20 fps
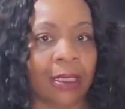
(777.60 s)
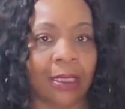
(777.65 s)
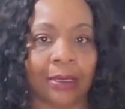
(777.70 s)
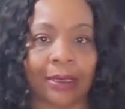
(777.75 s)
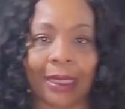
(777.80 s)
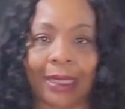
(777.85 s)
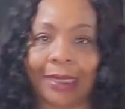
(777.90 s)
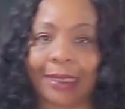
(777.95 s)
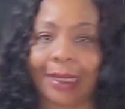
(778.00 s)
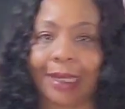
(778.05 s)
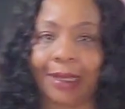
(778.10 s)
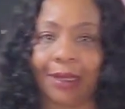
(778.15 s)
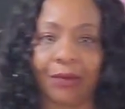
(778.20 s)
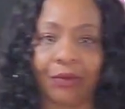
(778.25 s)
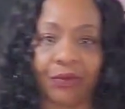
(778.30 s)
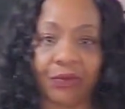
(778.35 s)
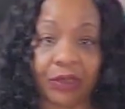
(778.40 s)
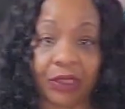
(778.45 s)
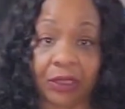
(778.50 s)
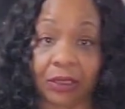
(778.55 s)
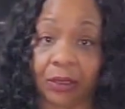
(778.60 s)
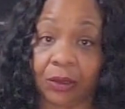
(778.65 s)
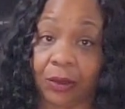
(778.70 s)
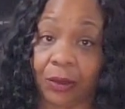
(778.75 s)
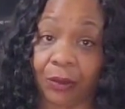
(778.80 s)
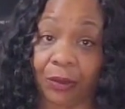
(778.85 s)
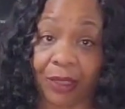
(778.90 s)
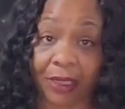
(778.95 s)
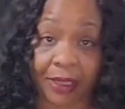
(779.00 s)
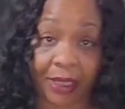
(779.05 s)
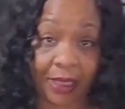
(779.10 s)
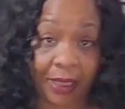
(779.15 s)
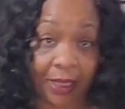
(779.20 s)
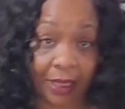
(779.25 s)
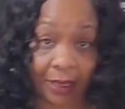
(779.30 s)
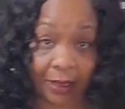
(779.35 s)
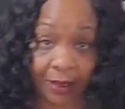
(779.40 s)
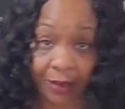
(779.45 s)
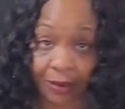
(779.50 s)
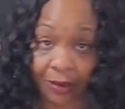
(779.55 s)
like outfits. You can wear
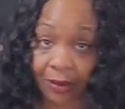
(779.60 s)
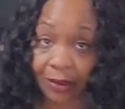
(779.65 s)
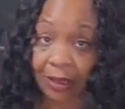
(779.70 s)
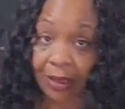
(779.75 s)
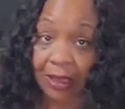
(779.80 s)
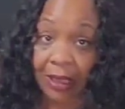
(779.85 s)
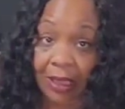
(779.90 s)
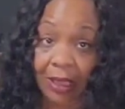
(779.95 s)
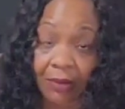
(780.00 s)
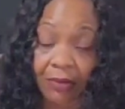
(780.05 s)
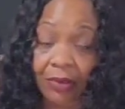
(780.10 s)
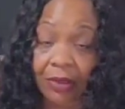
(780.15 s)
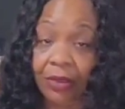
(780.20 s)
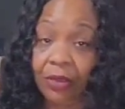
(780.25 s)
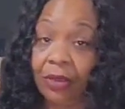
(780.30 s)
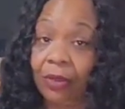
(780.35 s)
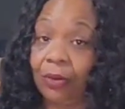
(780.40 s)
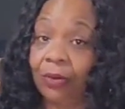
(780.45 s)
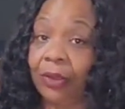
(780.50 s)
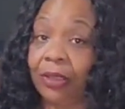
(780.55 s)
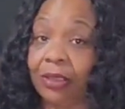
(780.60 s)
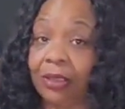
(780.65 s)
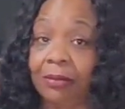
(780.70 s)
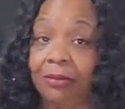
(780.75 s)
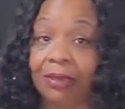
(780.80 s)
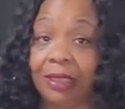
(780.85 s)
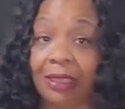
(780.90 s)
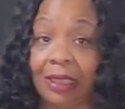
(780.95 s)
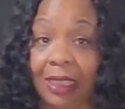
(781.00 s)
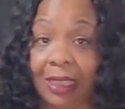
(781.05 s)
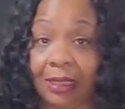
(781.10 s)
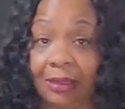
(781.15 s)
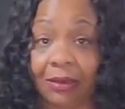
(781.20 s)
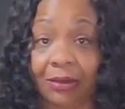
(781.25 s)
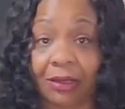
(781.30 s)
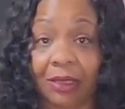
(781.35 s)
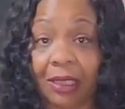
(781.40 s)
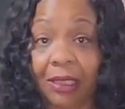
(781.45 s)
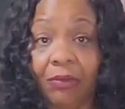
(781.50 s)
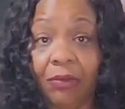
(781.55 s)
heels, love it. You can wear some
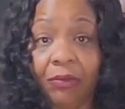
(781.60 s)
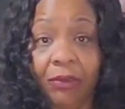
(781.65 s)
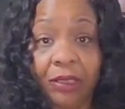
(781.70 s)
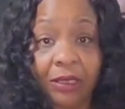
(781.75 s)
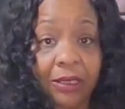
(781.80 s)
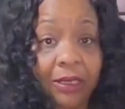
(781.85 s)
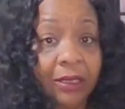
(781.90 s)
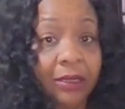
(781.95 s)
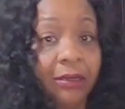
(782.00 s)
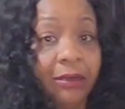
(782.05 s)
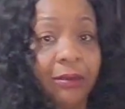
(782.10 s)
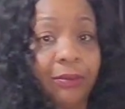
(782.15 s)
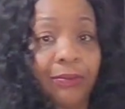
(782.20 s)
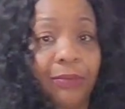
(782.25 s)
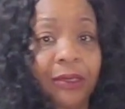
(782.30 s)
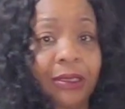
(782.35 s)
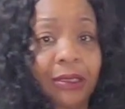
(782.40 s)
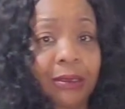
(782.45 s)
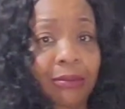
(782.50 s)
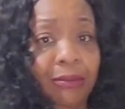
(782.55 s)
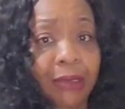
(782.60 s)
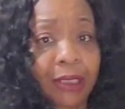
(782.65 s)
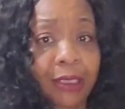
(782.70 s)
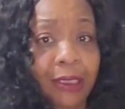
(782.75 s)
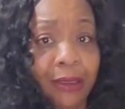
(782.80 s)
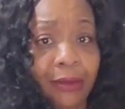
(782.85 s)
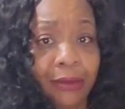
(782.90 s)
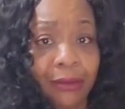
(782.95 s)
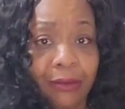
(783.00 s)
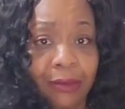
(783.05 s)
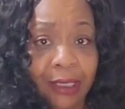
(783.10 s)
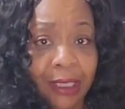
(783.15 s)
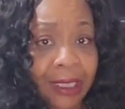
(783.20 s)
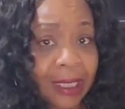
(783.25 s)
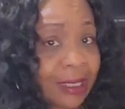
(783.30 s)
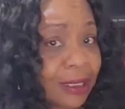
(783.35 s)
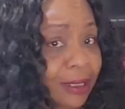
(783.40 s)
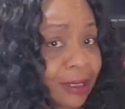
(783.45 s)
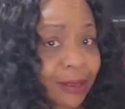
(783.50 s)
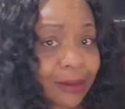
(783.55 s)
sandals. Even with this, you can put some cute
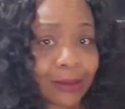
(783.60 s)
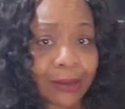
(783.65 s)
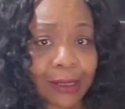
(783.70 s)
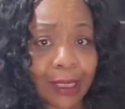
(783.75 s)
tennis shoes